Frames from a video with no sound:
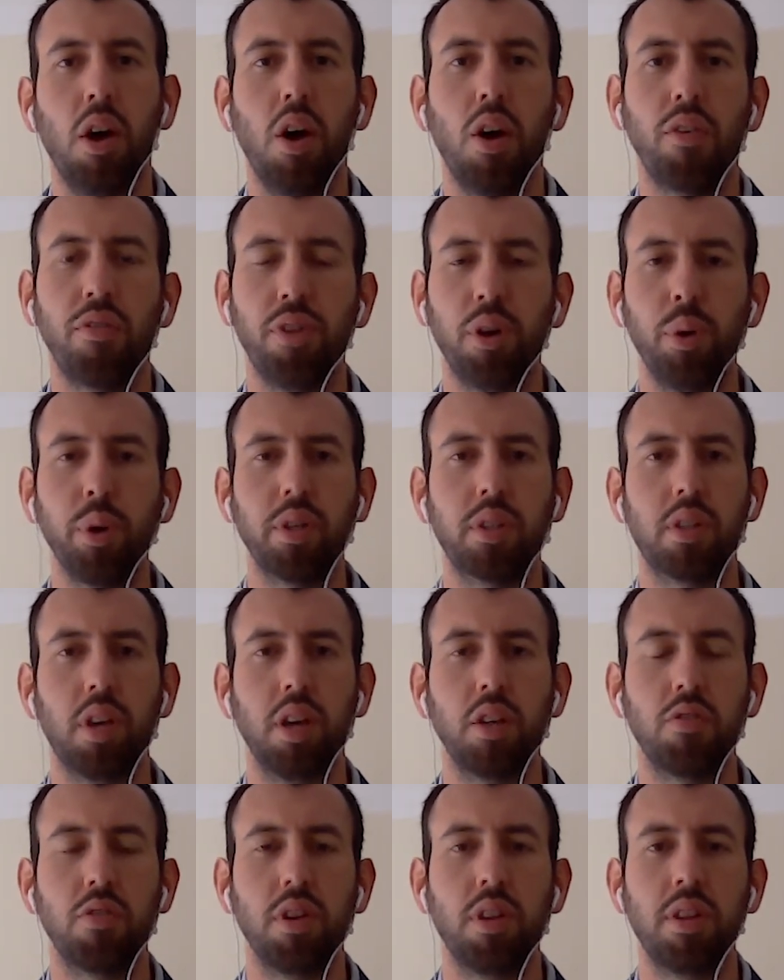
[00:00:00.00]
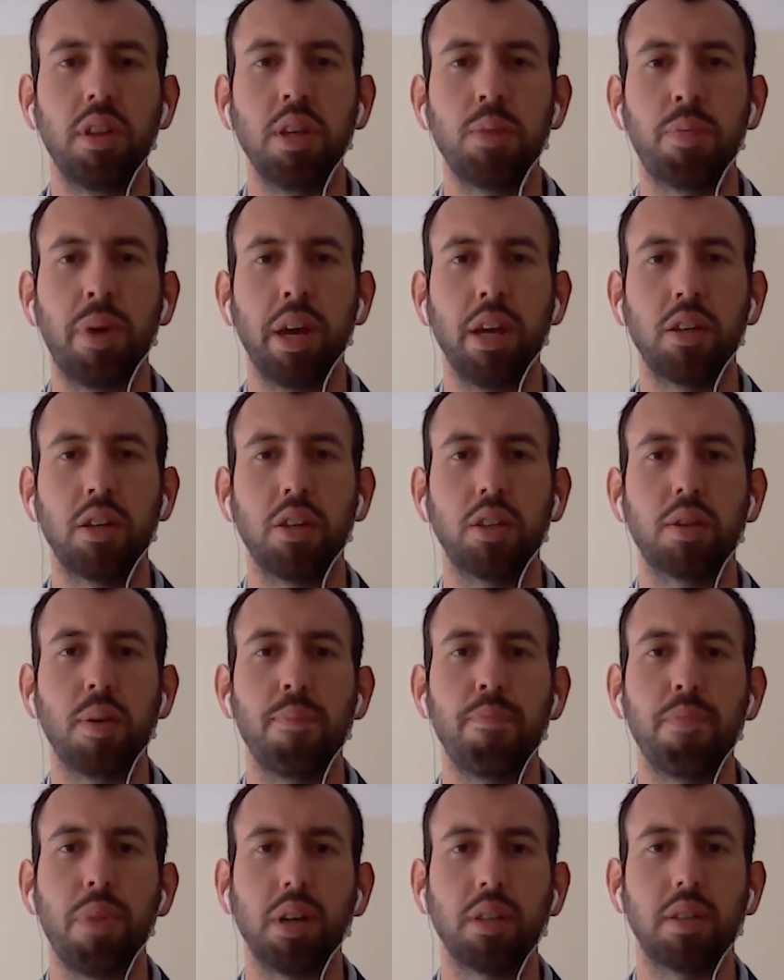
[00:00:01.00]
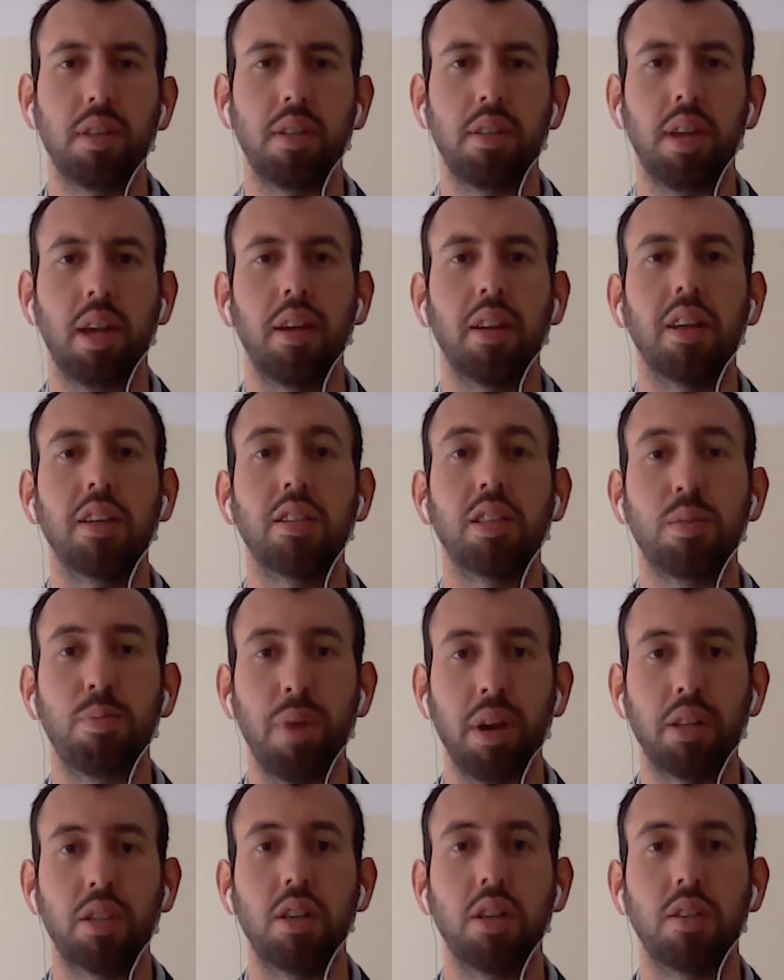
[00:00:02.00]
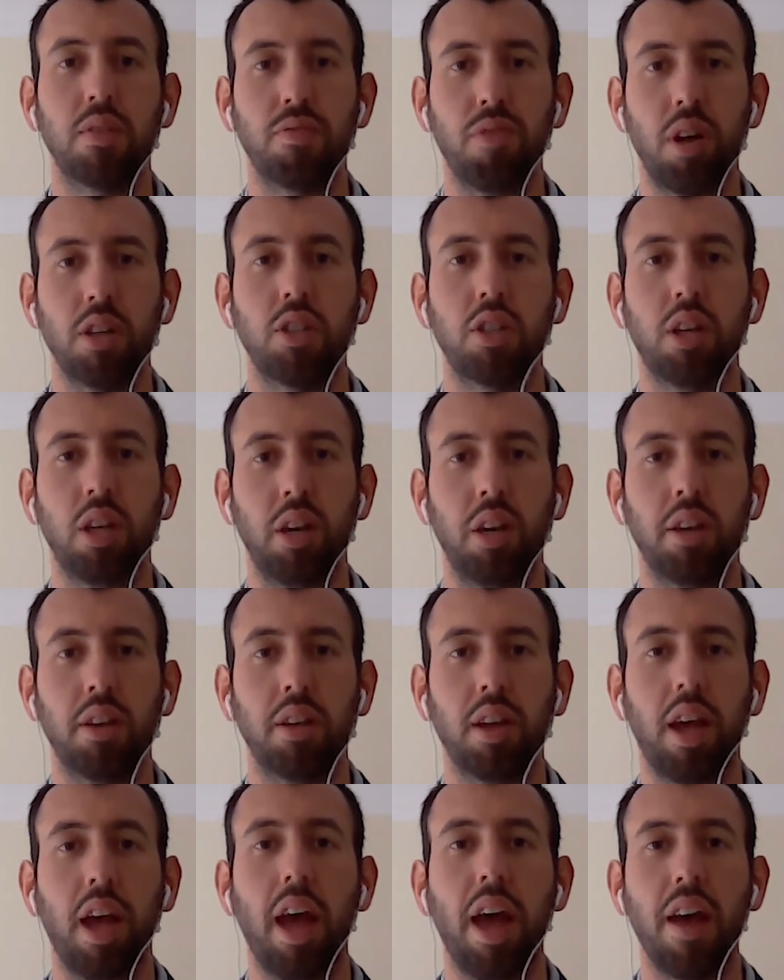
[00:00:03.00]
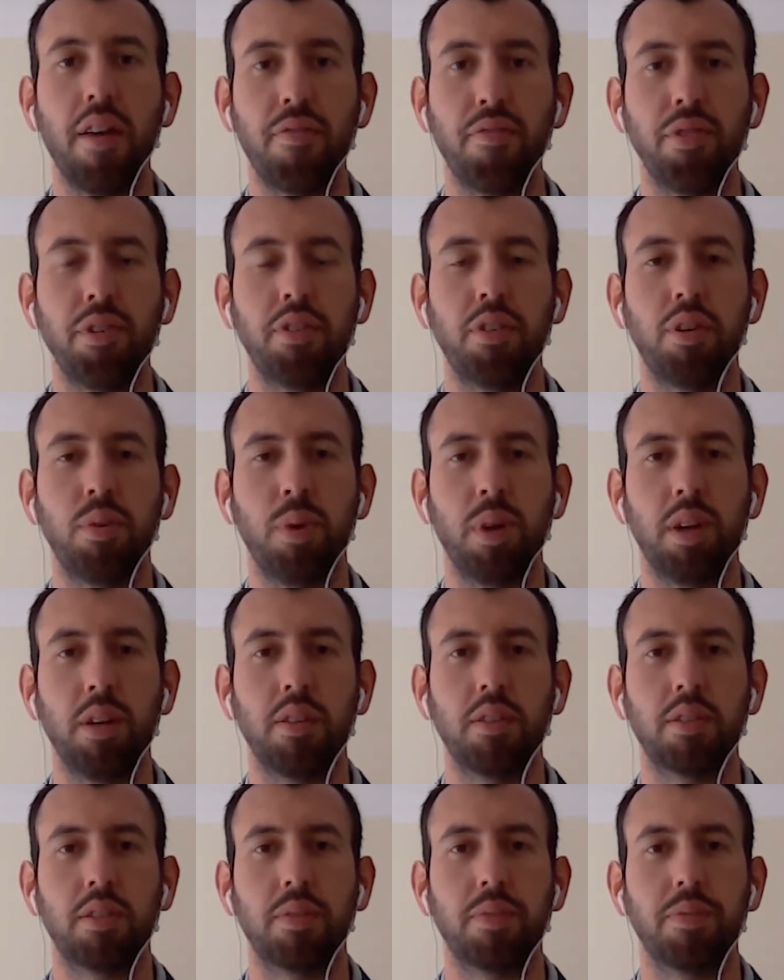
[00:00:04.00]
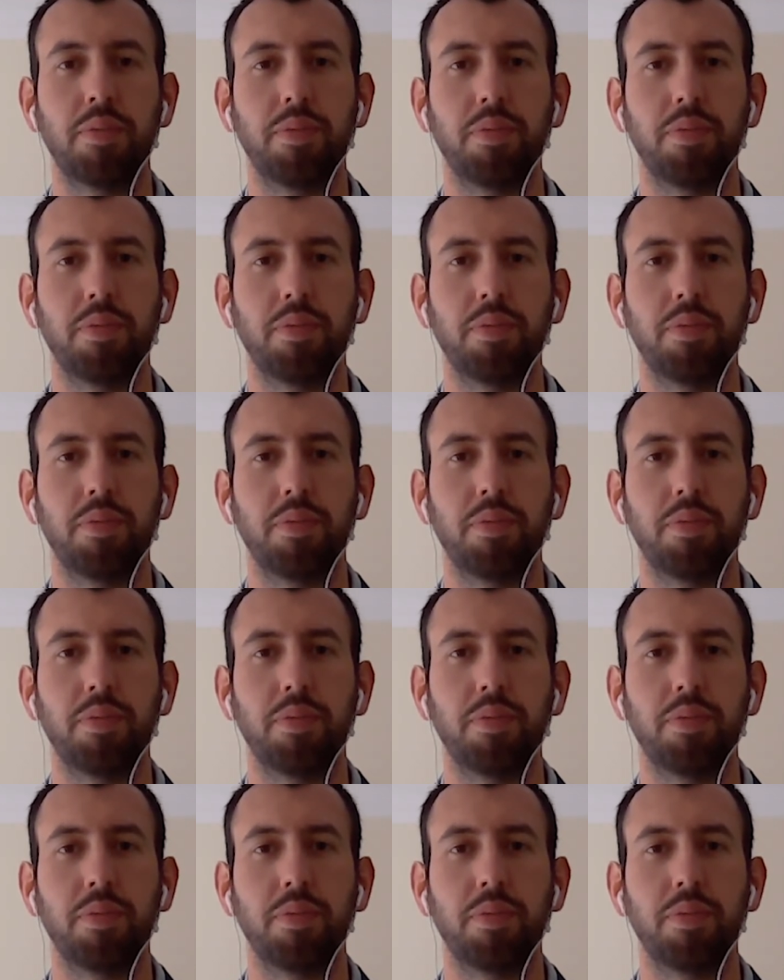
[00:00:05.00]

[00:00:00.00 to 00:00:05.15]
Following surgery, these patients must attend a specialist fracture clinic every 2 weeks.